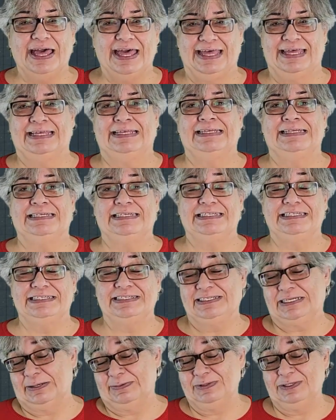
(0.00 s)
and
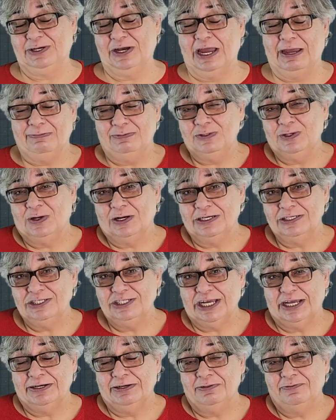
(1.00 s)
subscribe to our
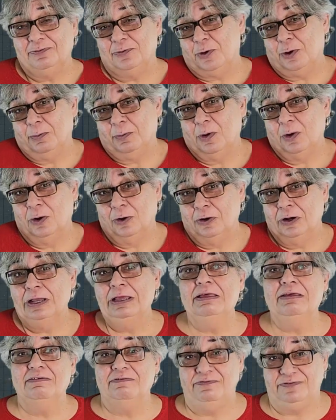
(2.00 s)
channel for more
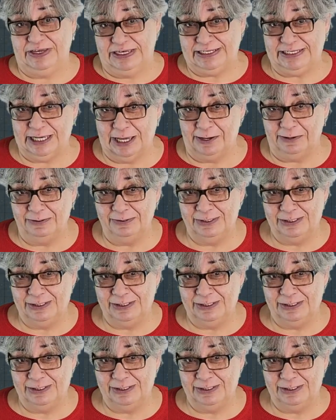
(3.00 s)
videos.